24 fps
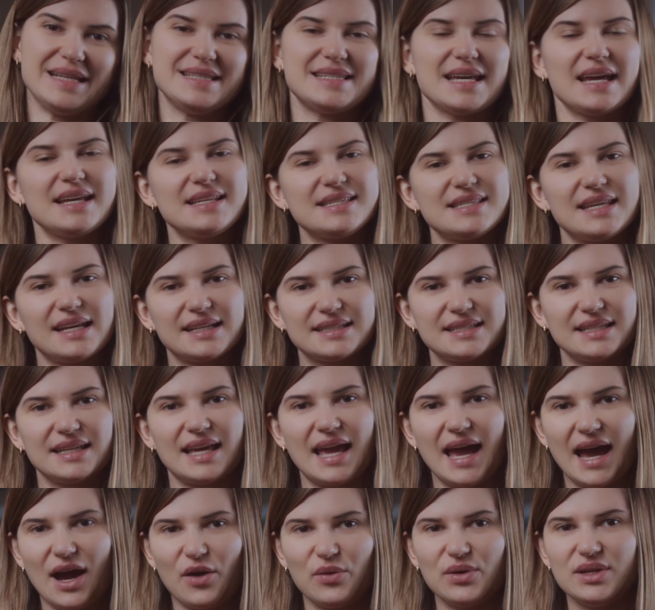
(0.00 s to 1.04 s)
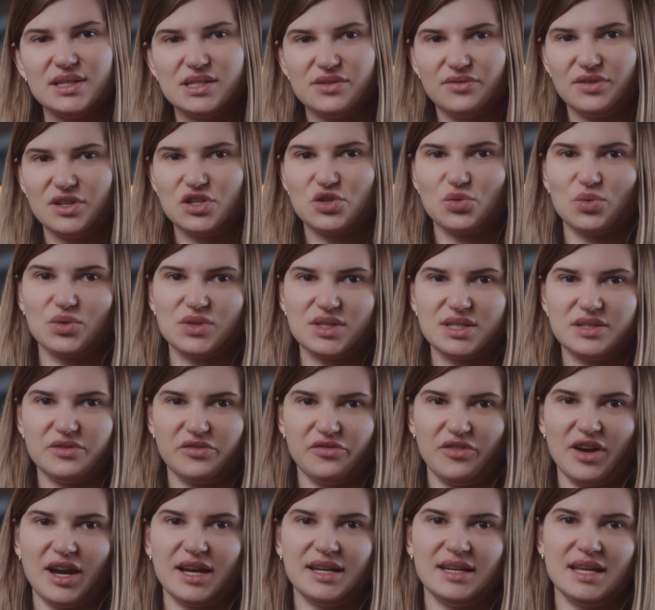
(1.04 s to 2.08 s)
dissecting how individuals
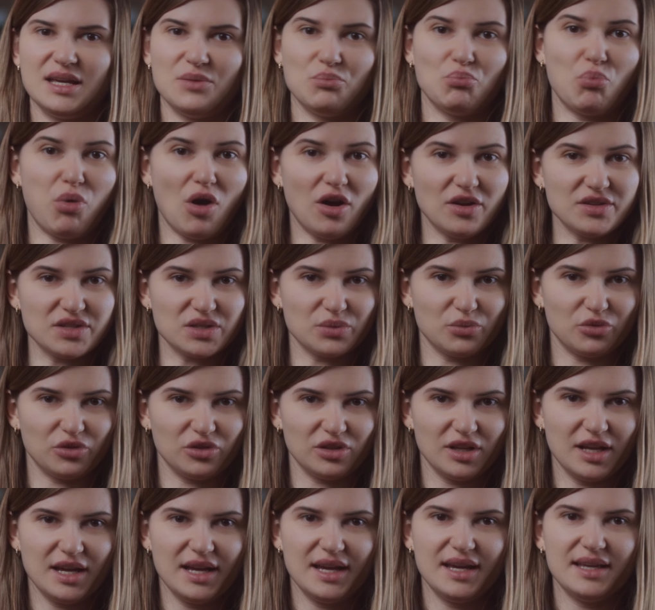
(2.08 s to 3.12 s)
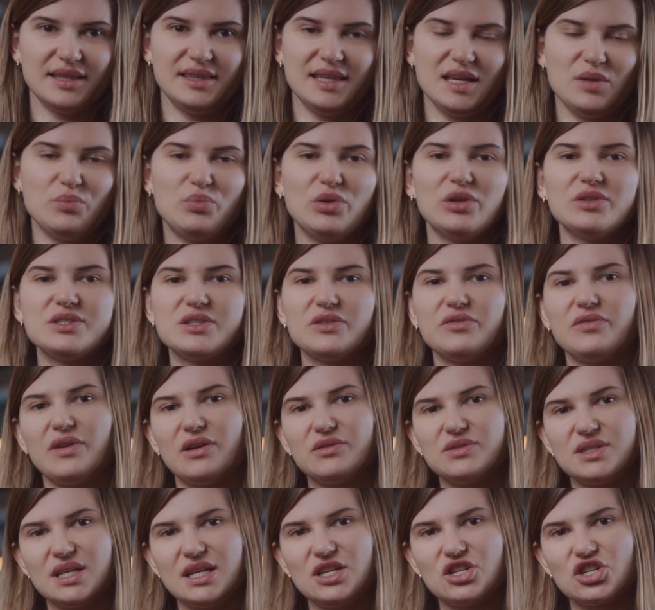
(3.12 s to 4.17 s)
define impossible, they built a
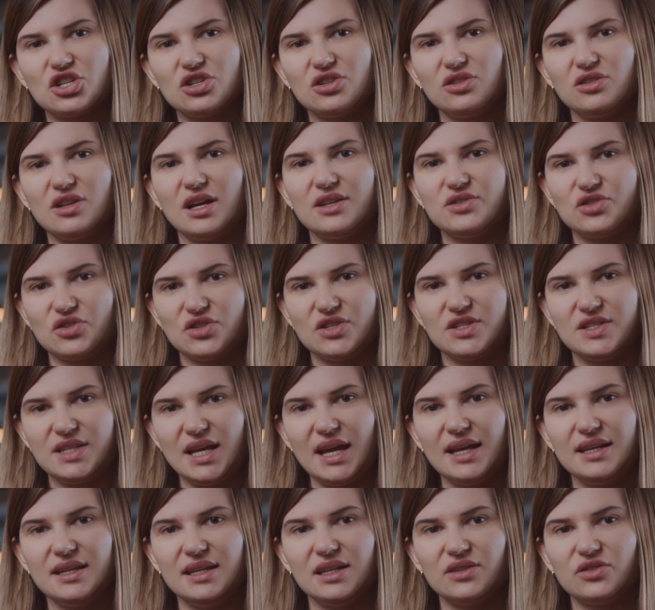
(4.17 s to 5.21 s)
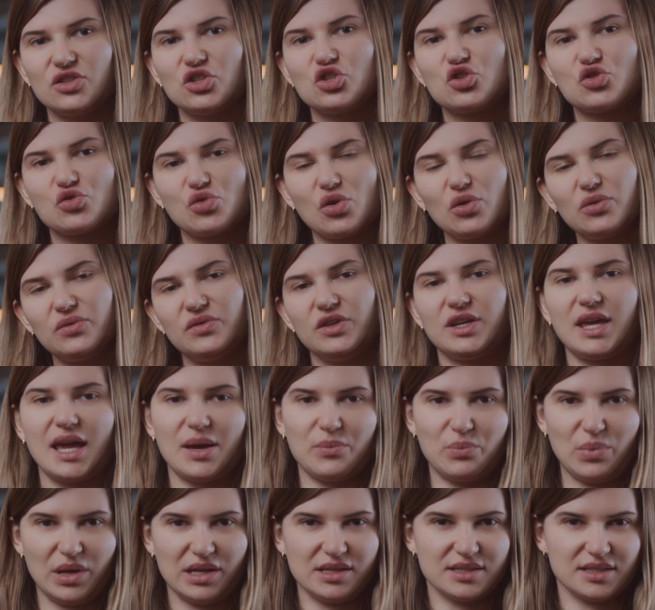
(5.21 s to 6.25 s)
foundational understanding that drove the
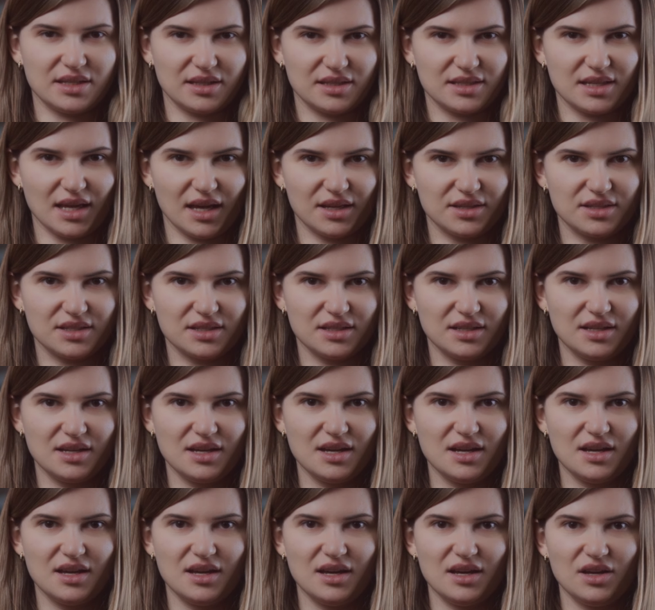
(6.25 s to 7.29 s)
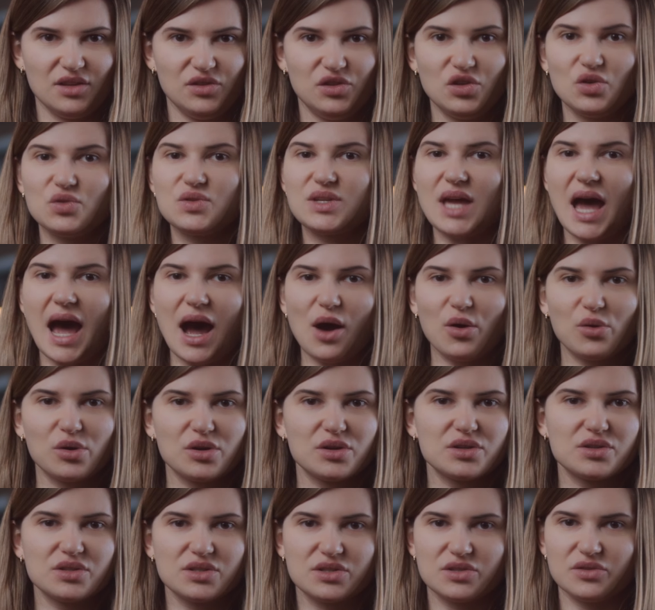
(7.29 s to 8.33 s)
campaign's success. Those
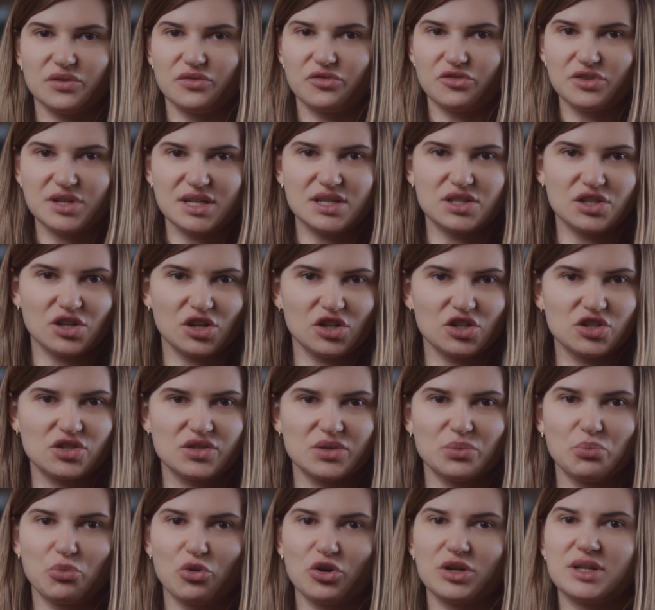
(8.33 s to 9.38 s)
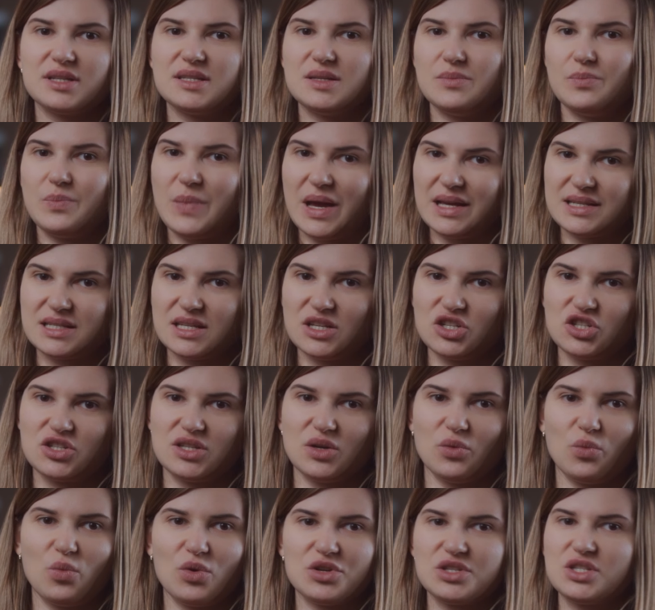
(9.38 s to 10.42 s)
hours of research supported a message
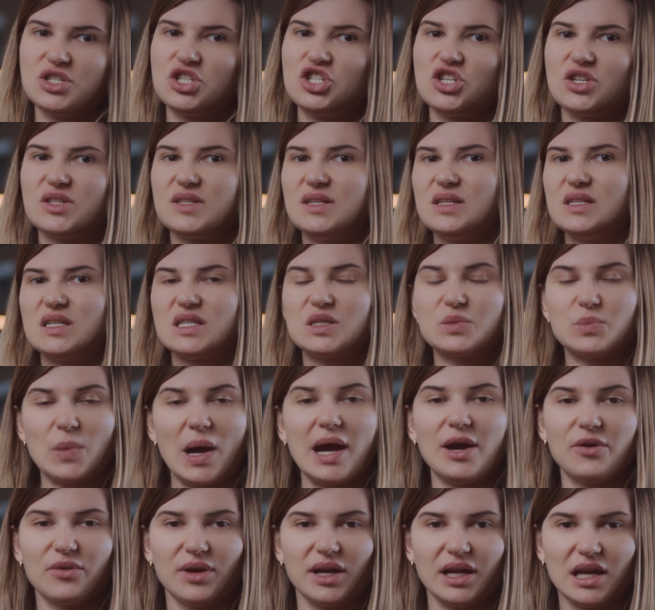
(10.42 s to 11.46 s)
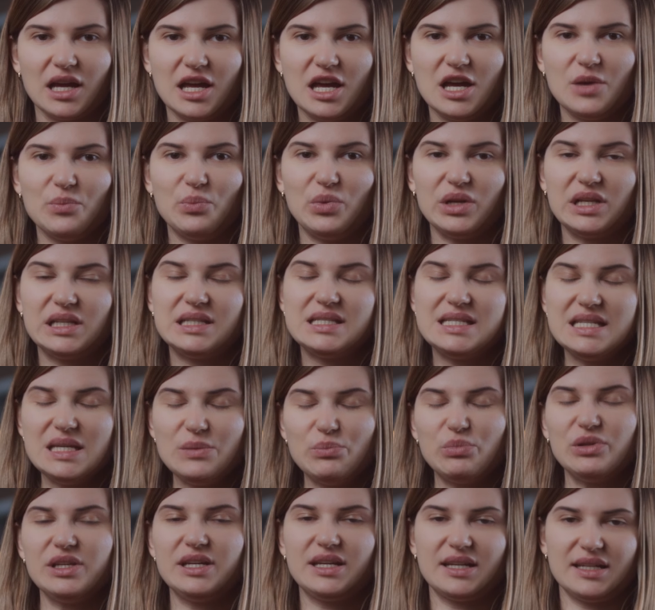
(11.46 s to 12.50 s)
that wasn't just inspiring, but
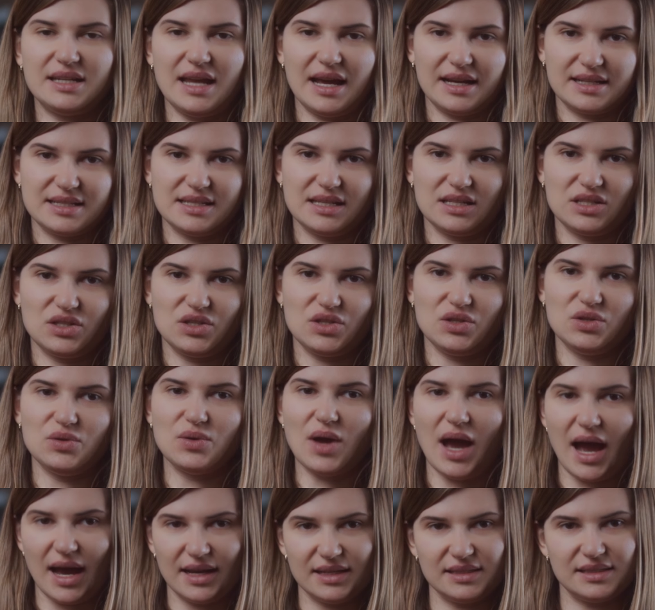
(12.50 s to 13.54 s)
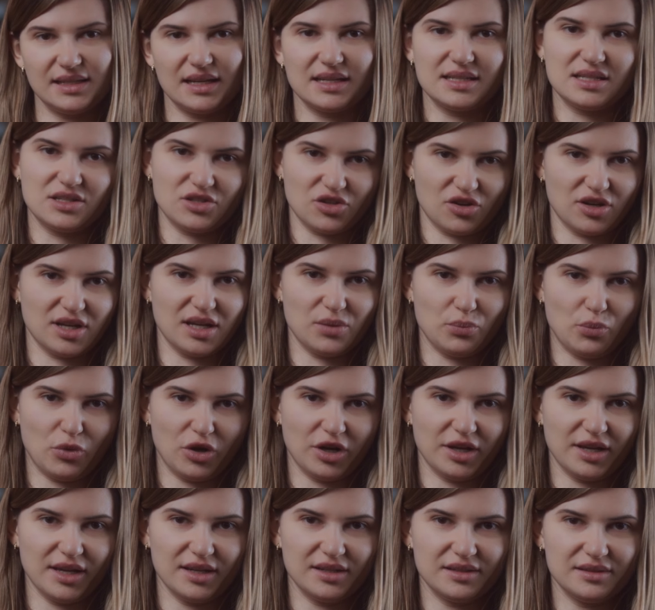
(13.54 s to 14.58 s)
deeply connected to Adidas' target
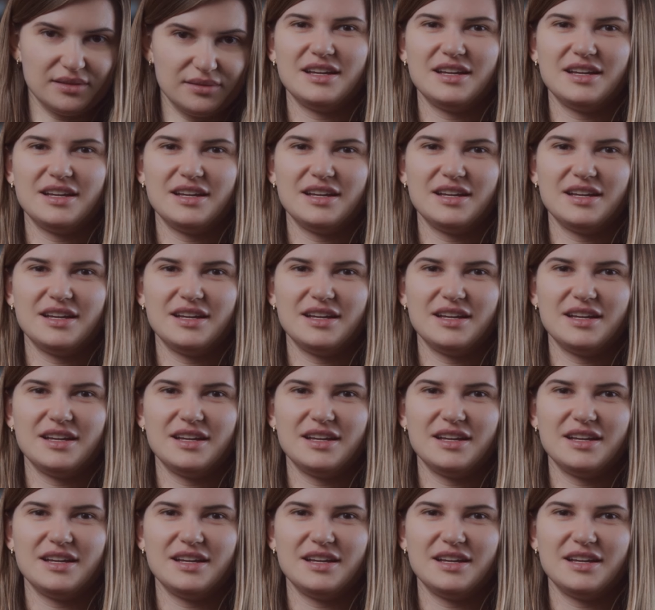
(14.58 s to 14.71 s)
market.